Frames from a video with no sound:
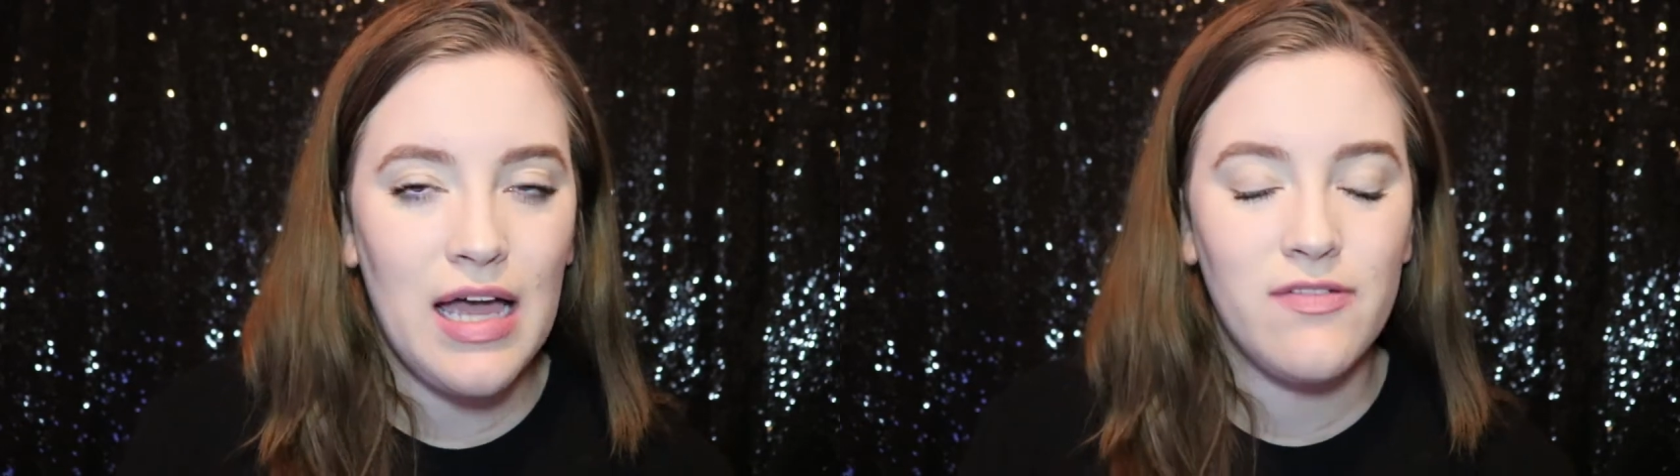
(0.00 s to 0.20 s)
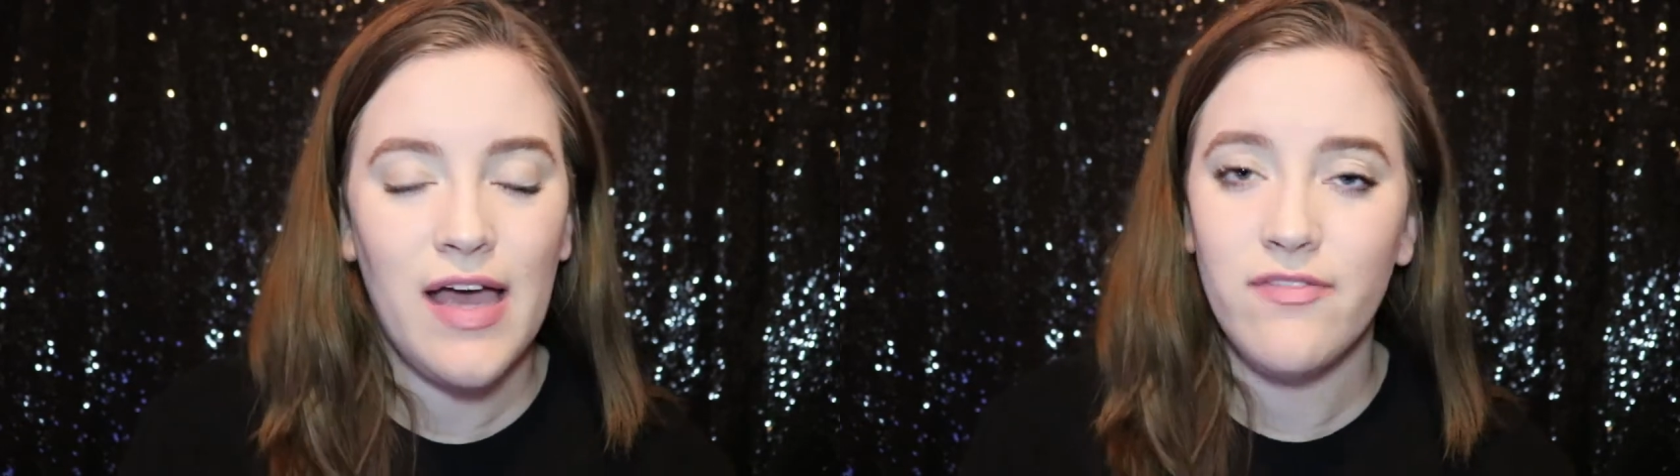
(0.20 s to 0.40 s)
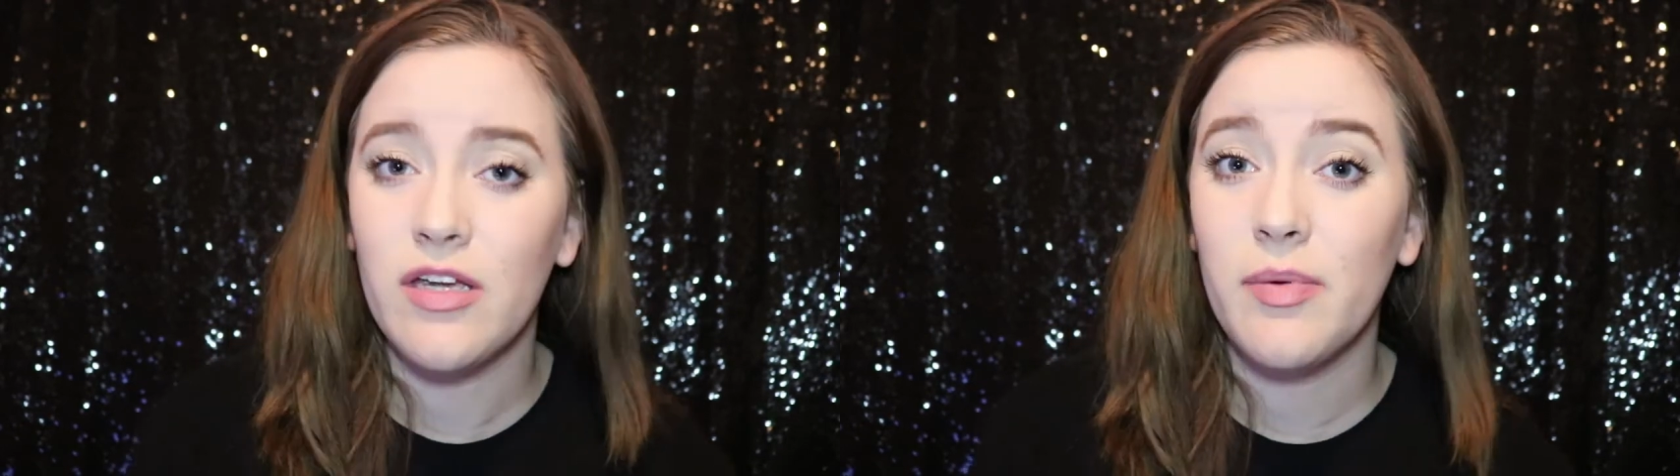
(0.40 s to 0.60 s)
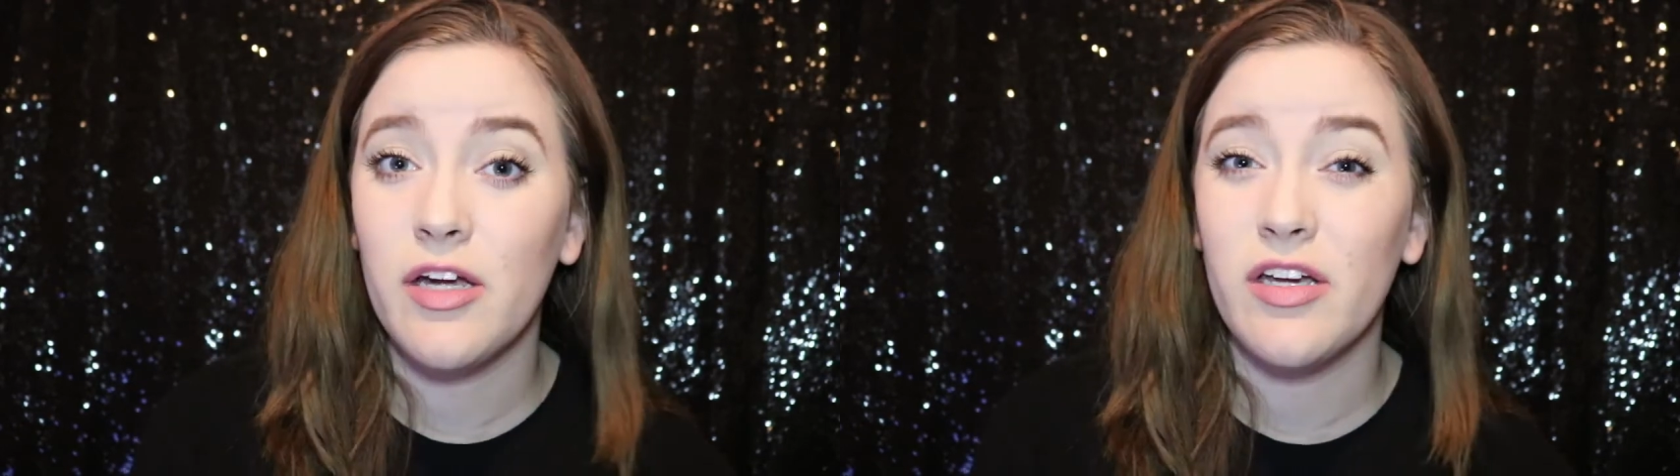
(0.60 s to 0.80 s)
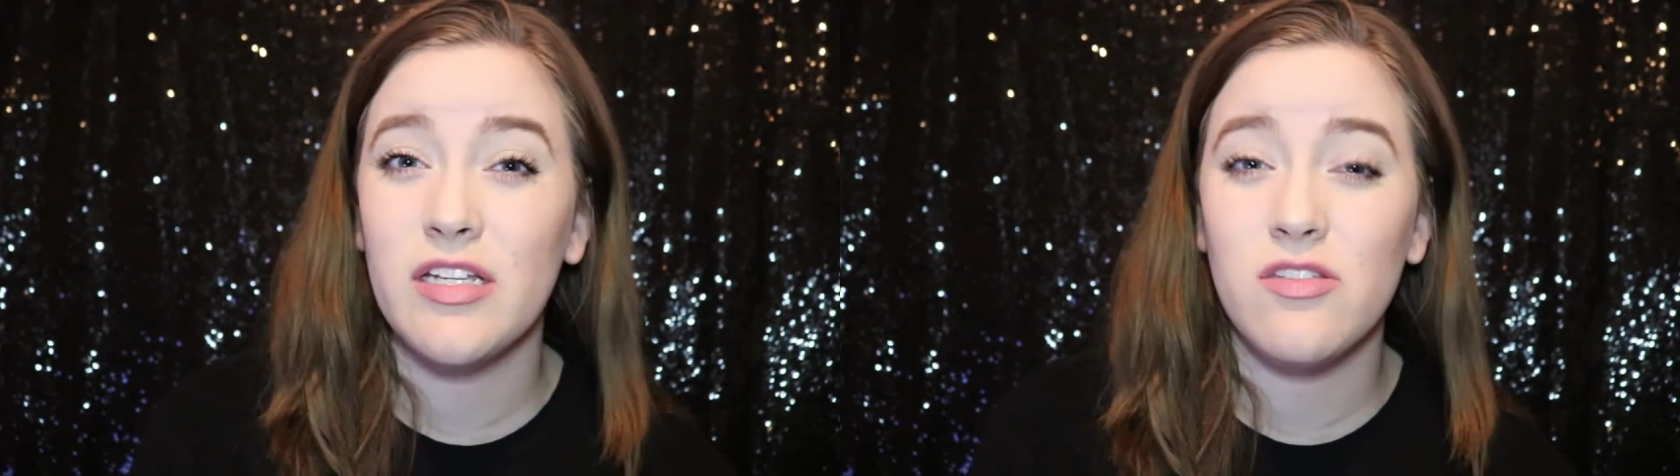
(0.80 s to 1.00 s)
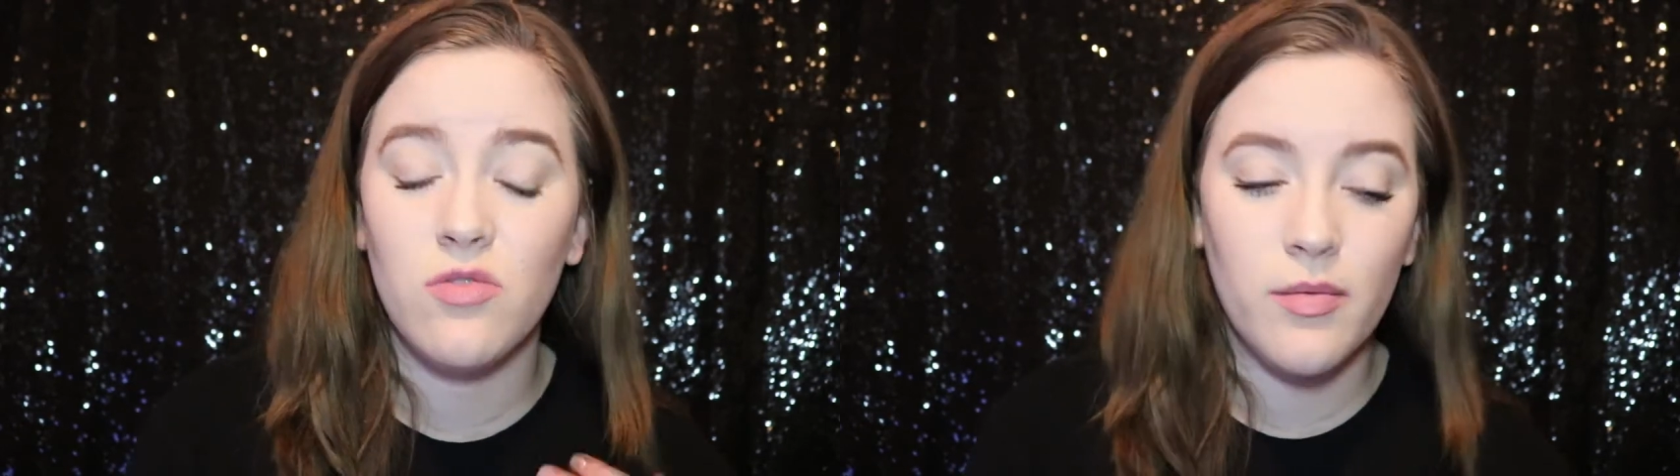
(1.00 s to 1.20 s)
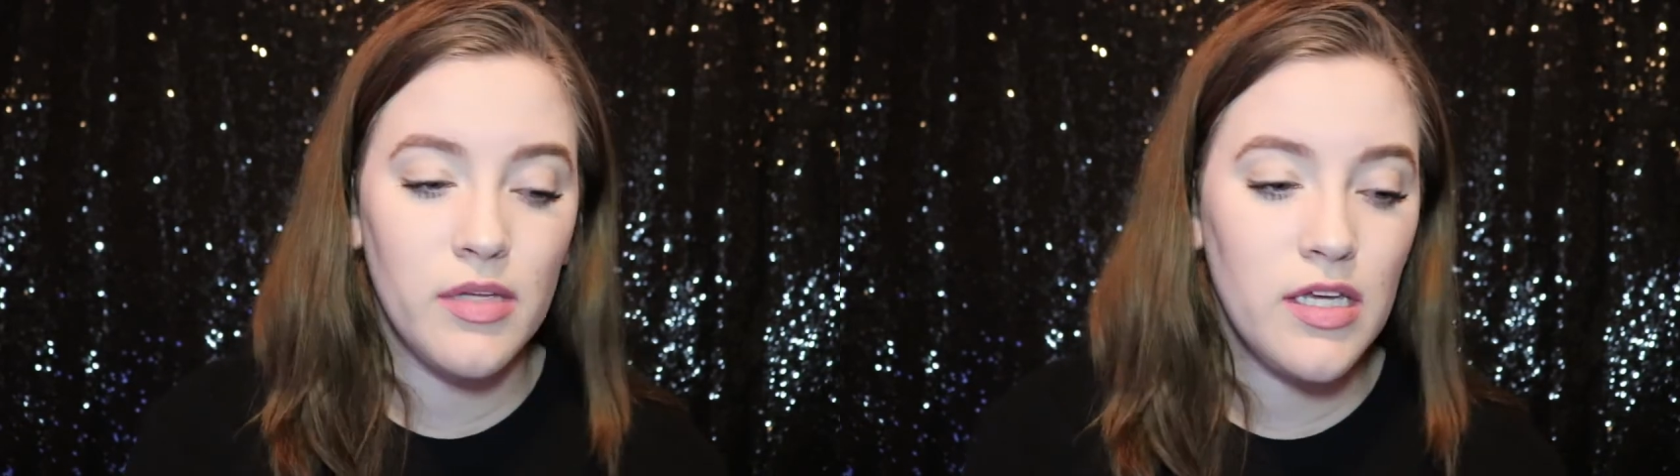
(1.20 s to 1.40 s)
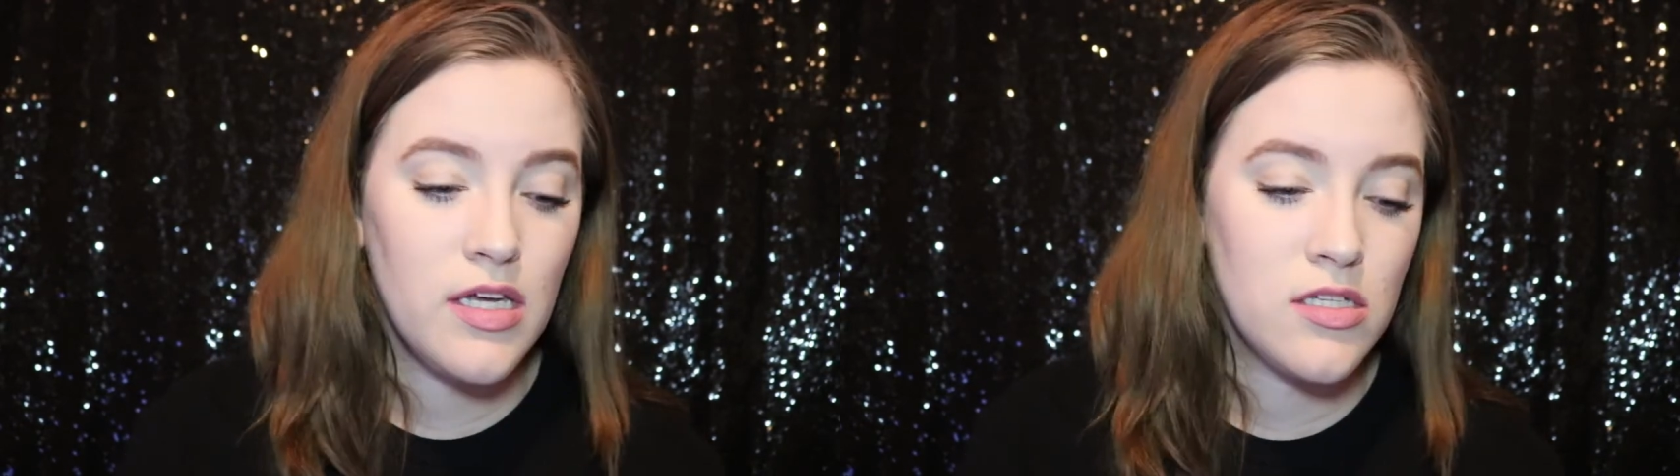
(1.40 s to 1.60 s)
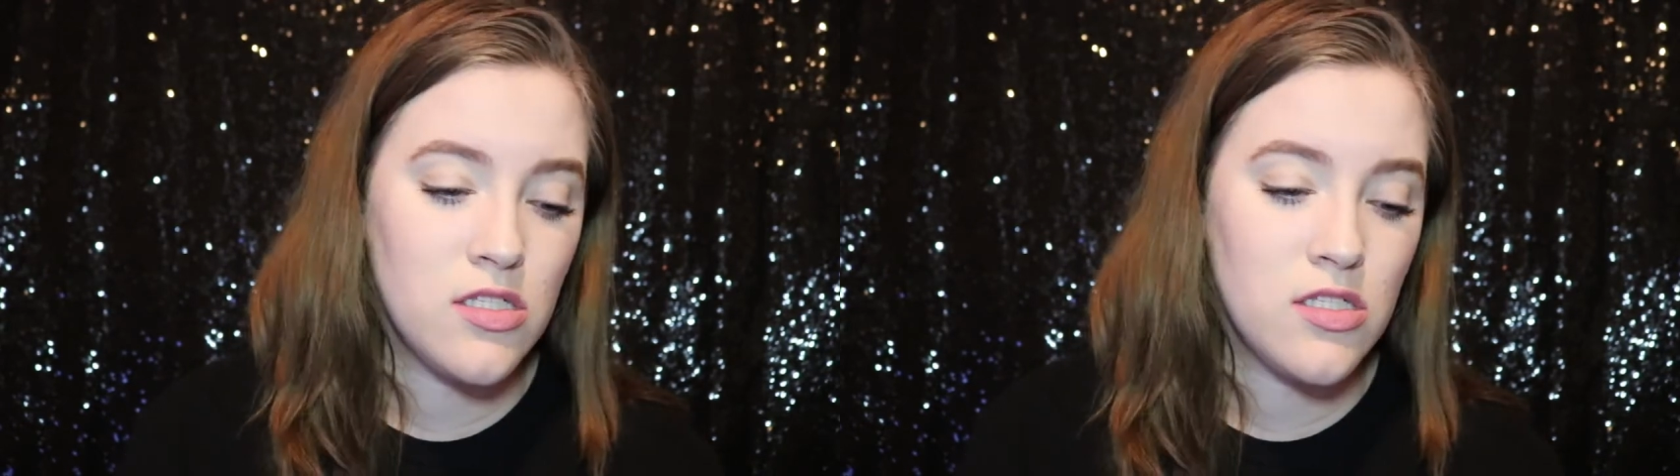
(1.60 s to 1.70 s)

have heavy periods normally,